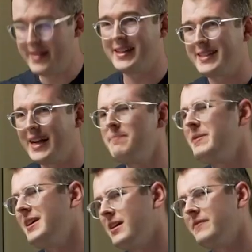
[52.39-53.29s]
And the steady
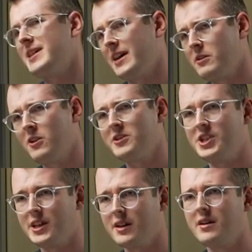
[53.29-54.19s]
beat of
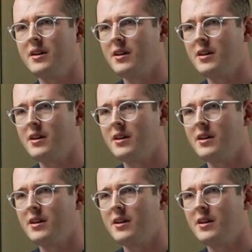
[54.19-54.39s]
technology